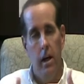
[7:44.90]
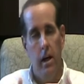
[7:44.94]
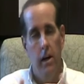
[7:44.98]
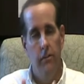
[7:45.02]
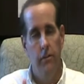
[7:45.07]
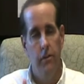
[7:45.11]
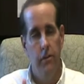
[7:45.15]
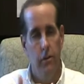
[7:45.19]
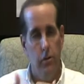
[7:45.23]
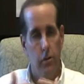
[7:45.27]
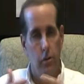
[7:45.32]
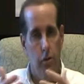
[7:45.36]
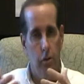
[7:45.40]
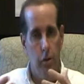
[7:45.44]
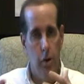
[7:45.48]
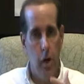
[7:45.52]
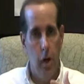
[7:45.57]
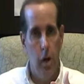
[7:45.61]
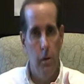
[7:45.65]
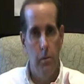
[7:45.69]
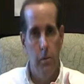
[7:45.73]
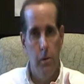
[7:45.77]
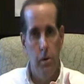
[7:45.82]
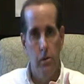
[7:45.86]
A physical
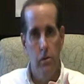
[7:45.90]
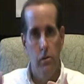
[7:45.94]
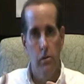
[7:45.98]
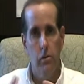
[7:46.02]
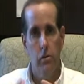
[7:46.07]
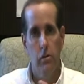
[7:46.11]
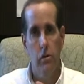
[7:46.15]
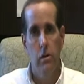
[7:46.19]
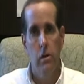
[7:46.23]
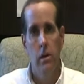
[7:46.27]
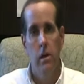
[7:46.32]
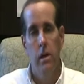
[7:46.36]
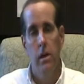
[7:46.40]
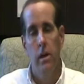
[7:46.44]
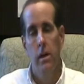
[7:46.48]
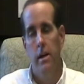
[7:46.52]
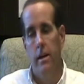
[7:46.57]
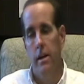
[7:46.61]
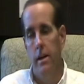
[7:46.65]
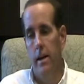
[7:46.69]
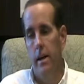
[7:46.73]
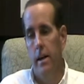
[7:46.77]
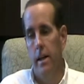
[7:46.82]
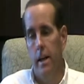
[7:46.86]
therapist,
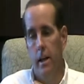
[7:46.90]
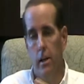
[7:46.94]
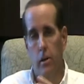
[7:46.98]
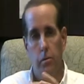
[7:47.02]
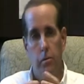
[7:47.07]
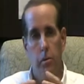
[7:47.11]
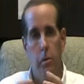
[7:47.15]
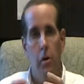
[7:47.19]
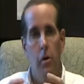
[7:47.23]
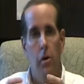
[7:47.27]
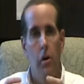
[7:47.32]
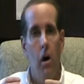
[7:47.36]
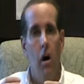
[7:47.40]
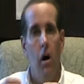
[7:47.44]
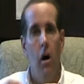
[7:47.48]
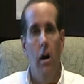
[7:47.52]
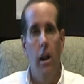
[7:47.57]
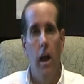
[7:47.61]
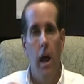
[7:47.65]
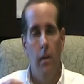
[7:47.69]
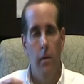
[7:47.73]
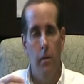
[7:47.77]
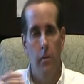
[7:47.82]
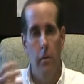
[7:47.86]
an expert
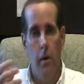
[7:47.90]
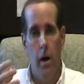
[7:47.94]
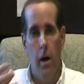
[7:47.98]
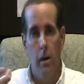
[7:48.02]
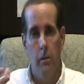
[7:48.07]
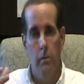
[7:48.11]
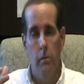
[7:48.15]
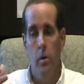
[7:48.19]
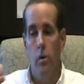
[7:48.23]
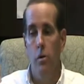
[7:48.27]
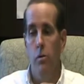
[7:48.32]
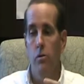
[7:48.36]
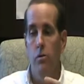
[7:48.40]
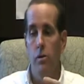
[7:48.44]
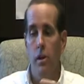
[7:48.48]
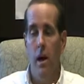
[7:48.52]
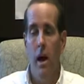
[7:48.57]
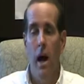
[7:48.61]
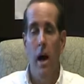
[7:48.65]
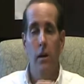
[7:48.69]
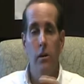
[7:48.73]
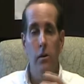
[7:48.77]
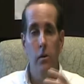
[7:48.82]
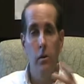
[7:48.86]
on how the body moves.
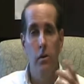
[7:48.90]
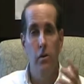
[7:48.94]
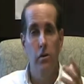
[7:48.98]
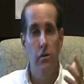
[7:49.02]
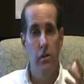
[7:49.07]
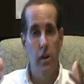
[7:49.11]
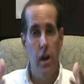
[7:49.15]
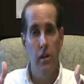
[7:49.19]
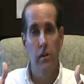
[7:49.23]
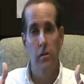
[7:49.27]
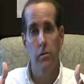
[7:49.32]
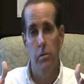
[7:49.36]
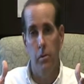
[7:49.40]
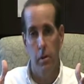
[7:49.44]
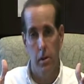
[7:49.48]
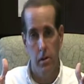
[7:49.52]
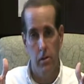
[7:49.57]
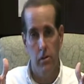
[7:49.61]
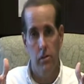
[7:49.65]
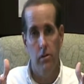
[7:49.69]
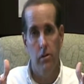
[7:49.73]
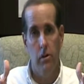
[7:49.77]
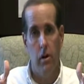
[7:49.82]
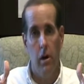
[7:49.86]
Now I do
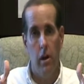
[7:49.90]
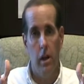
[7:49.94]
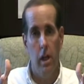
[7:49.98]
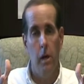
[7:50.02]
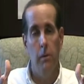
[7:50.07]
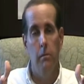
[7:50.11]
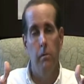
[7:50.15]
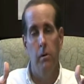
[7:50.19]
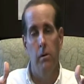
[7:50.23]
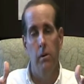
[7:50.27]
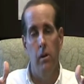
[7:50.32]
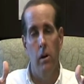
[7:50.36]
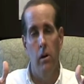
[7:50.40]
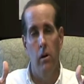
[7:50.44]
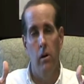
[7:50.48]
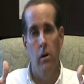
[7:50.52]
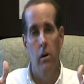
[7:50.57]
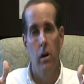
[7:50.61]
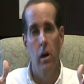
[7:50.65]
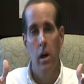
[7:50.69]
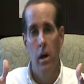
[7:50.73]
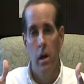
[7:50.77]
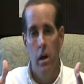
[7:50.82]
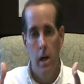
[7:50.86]
assessments on help
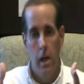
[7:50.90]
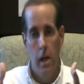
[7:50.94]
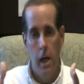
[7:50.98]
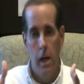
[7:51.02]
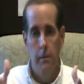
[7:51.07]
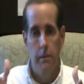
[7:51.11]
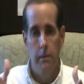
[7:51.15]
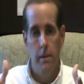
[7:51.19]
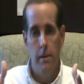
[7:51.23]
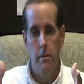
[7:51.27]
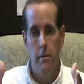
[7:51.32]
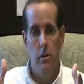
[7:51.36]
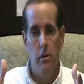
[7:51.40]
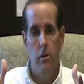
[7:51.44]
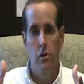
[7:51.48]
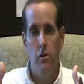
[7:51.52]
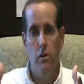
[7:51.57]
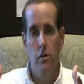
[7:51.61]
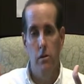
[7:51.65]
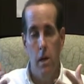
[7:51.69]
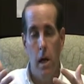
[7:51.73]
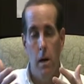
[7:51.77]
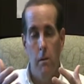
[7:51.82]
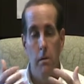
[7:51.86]
me
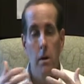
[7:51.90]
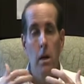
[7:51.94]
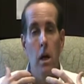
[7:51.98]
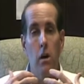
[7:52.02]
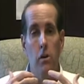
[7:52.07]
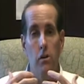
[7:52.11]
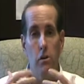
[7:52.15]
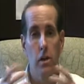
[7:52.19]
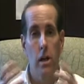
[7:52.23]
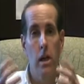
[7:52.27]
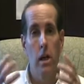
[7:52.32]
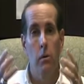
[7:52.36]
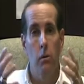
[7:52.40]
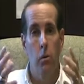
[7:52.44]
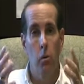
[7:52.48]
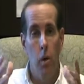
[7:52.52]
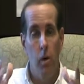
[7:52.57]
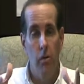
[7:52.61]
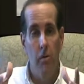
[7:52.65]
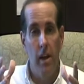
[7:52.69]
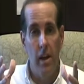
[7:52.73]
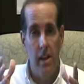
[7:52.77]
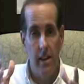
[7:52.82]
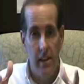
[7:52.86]
understand
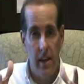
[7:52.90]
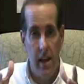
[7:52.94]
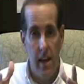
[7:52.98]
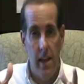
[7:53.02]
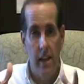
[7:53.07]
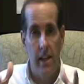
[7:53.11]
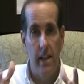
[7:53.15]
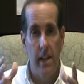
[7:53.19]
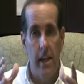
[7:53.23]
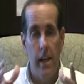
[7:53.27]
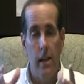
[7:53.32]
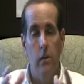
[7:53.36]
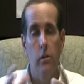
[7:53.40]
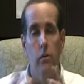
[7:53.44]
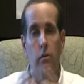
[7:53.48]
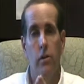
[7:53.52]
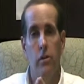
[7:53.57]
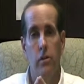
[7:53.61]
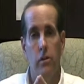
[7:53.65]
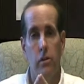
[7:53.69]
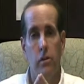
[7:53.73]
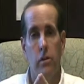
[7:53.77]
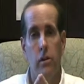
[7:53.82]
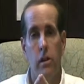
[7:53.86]
what they can and can't do
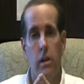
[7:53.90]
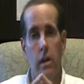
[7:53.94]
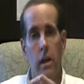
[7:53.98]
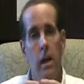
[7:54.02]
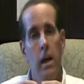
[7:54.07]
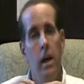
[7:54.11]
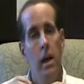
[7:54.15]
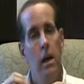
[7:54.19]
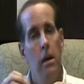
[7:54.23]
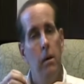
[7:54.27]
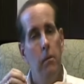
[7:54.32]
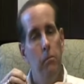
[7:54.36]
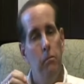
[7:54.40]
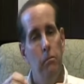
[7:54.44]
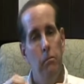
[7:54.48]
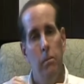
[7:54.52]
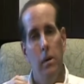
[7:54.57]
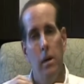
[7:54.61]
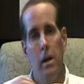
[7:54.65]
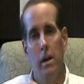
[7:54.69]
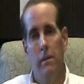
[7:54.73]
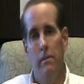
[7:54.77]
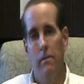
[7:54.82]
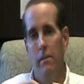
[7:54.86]
physically,
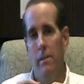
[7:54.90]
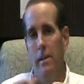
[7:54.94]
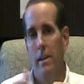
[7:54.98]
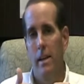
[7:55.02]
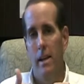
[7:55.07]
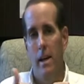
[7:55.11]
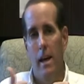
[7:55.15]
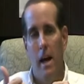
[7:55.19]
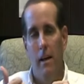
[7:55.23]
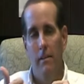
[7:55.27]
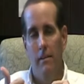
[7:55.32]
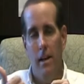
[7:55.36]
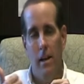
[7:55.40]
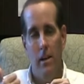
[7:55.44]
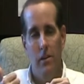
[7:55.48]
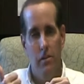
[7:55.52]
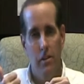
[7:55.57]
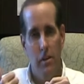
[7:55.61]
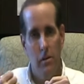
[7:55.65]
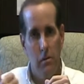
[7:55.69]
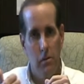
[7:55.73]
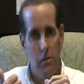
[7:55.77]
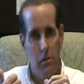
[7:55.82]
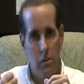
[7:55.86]
but I've got to
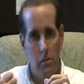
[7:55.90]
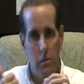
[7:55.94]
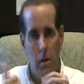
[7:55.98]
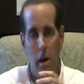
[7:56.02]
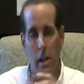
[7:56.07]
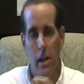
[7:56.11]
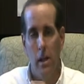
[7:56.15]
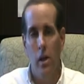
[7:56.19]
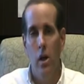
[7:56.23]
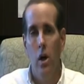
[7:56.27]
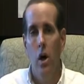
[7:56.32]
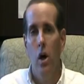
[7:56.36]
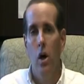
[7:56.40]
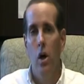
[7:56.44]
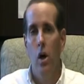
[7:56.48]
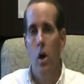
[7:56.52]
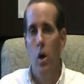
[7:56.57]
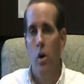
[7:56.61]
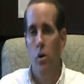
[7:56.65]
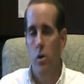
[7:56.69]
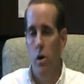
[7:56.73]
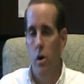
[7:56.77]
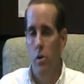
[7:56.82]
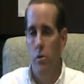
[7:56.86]
send them to somebody
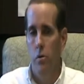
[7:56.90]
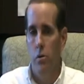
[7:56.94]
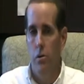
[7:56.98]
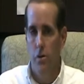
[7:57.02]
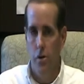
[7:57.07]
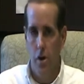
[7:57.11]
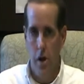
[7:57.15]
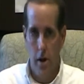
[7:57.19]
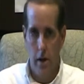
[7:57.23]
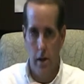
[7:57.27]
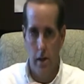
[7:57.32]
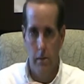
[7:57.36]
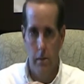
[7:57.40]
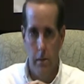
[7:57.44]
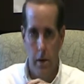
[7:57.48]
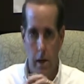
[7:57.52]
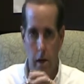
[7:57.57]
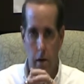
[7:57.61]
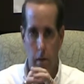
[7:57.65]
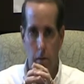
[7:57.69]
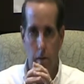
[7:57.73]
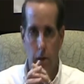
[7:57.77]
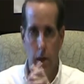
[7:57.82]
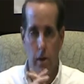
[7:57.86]
who knows what they're talking
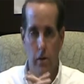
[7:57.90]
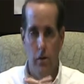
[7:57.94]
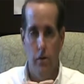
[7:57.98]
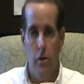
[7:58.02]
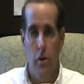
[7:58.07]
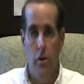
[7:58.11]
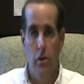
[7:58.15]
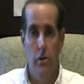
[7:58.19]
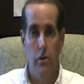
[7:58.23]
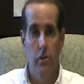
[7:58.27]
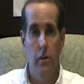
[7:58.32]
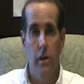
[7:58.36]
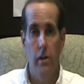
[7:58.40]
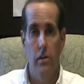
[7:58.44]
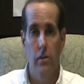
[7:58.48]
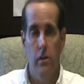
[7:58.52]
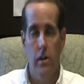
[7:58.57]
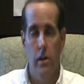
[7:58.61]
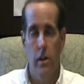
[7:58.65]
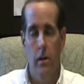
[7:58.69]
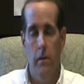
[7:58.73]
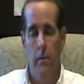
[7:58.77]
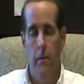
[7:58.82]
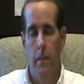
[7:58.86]
about as far as
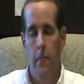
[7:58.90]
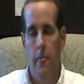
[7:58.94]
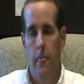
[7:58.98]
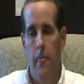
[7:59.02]
fixing it.